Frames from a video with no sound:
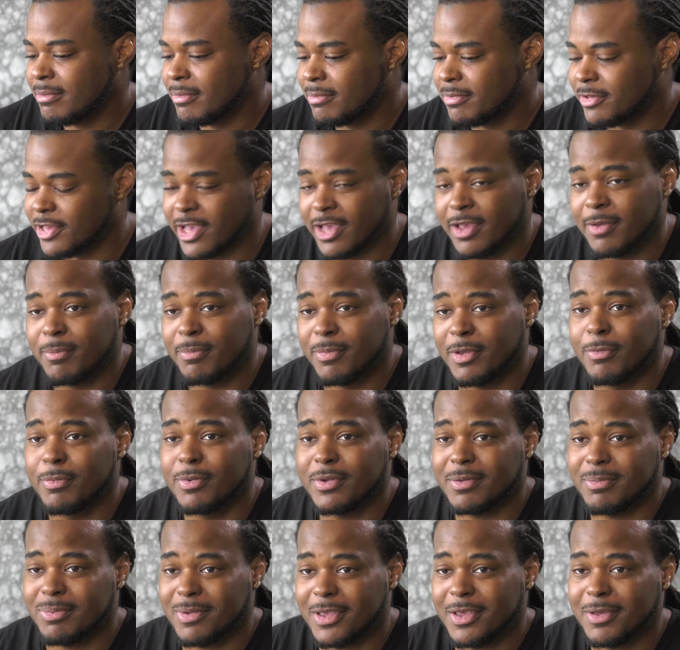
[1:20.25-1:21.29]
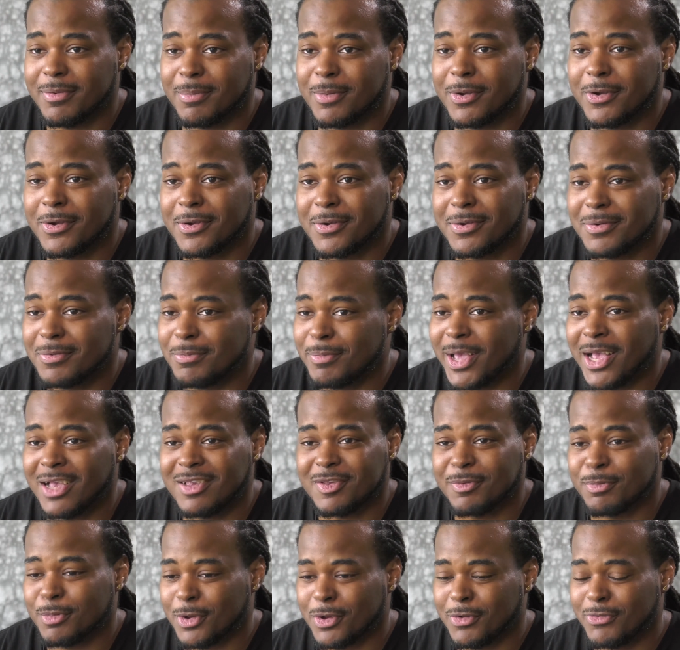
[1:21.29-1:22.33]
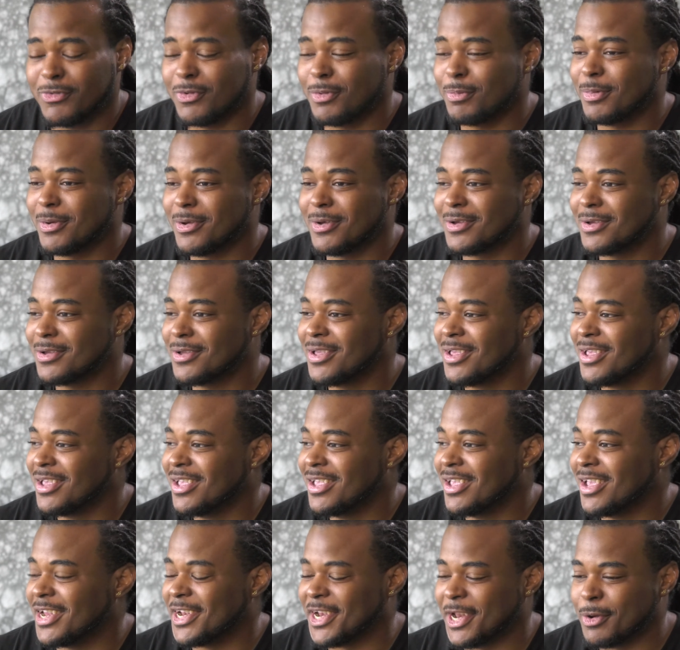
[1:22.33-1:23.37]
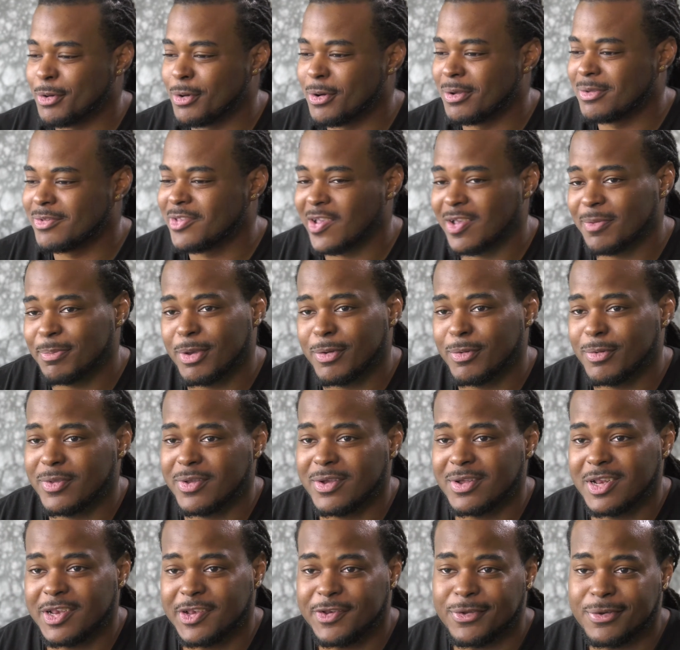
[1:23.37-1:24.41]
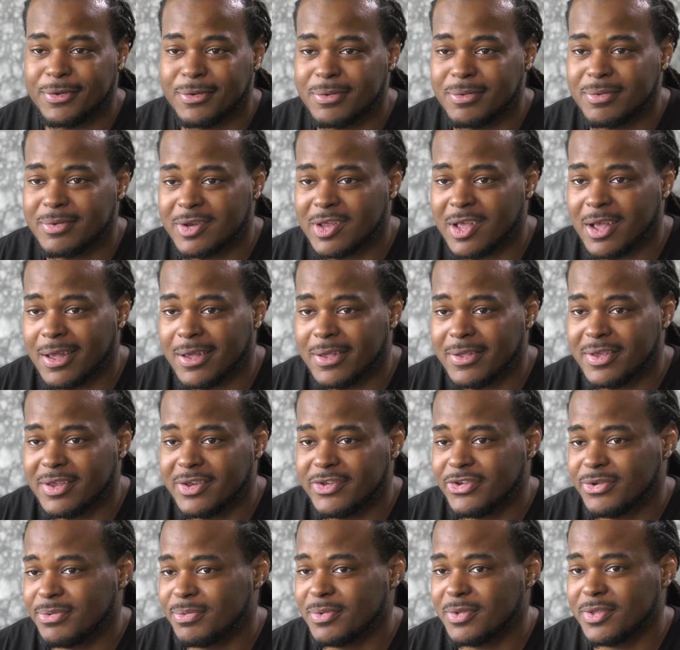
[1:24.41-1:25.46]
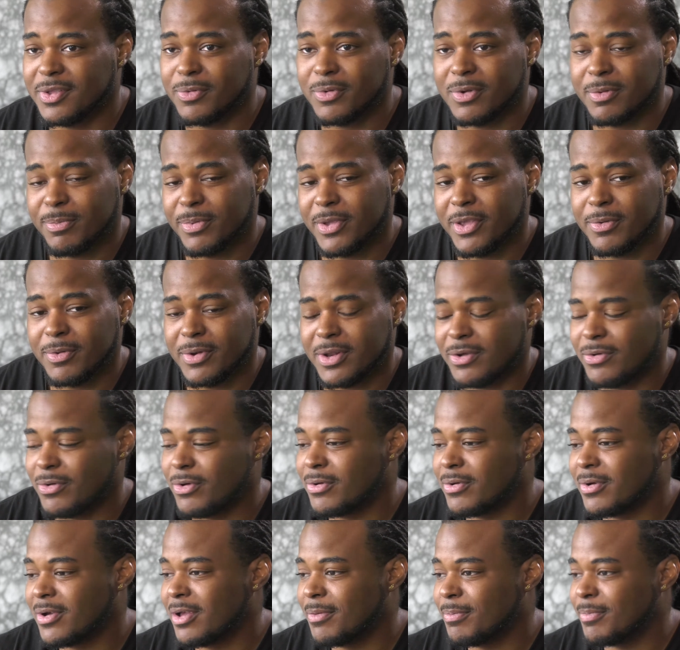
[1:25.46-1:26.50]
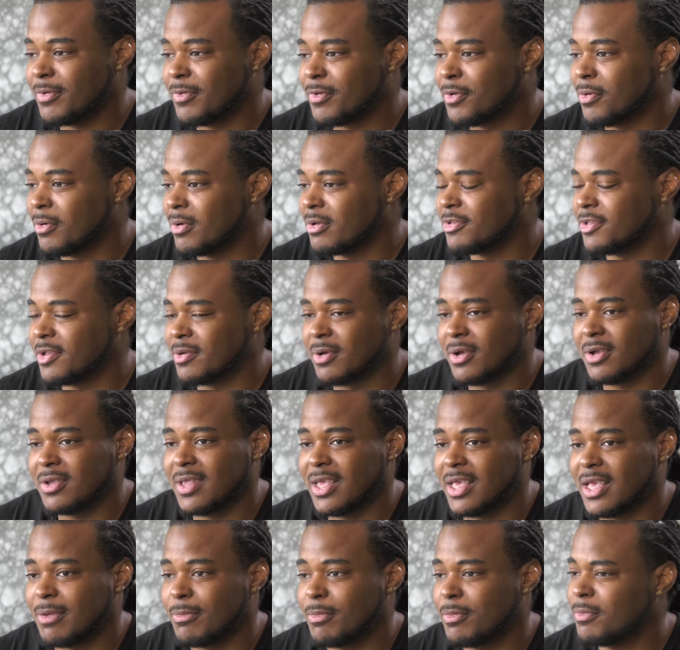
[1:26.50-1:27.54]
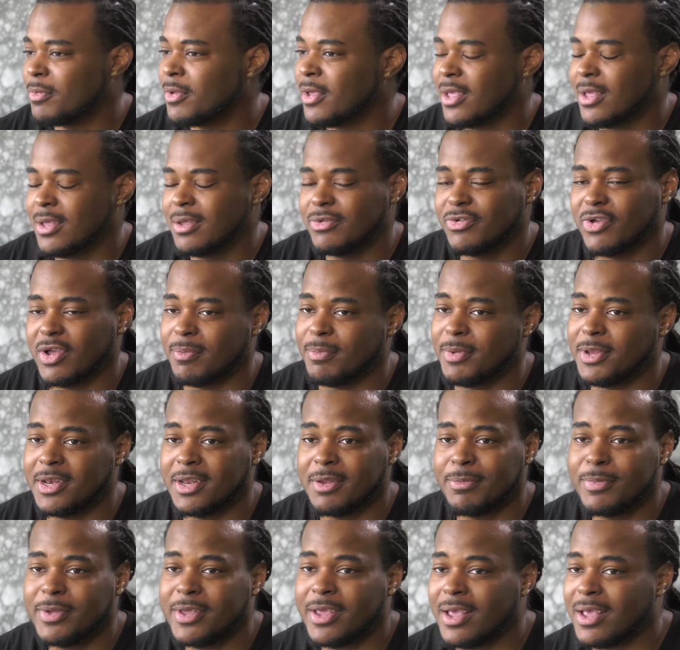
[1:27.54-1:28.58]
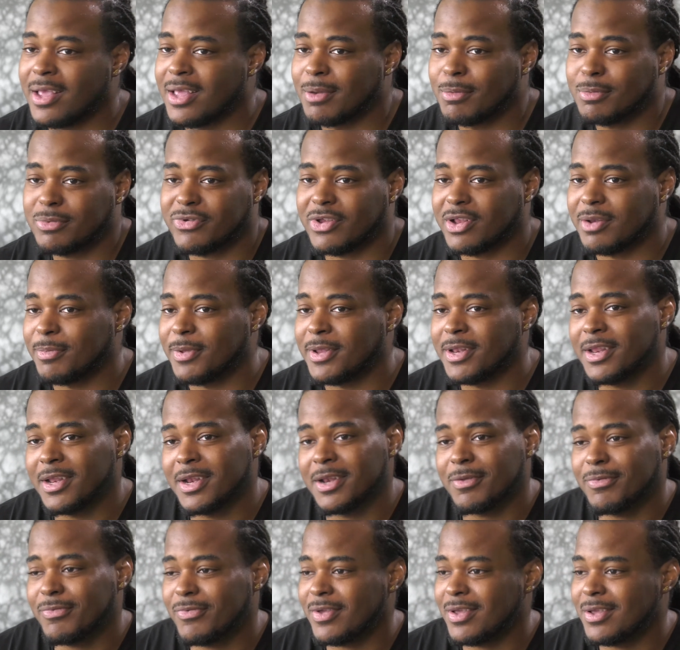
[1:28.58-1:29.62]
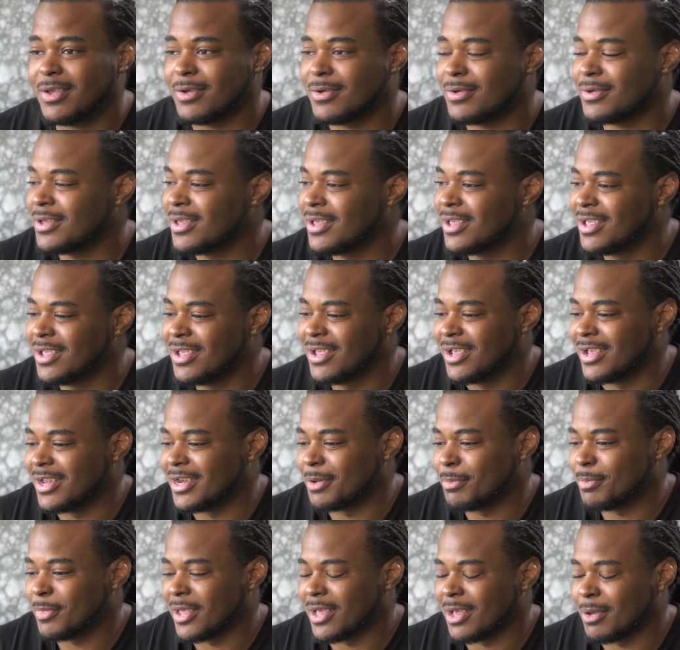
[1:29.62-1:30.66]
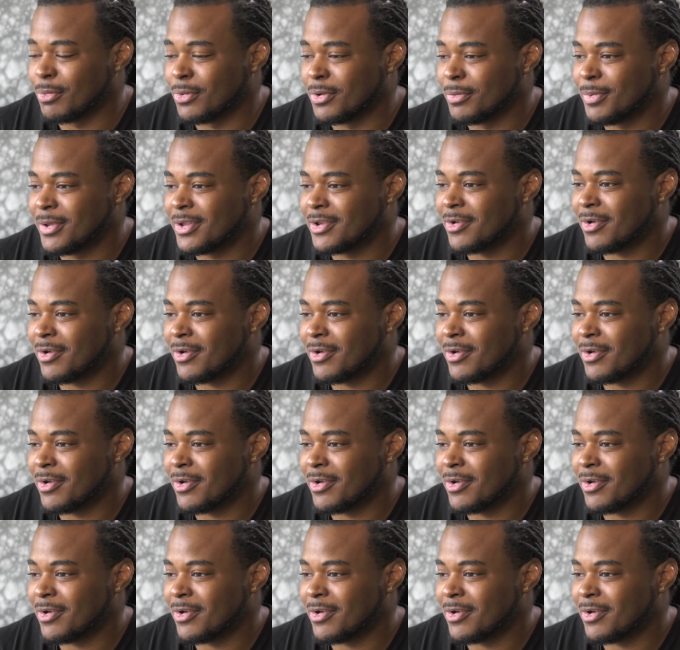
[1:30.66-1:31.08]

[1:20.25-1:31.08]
same people that played ball, basketball, football, and they were all talking about what they're gonna do in college and what they want to be when they grow up. And of course, they were all like, I'm gonna try to be in the NBA, I'm gonna try to be in the NFL. And I'm like, I want to be an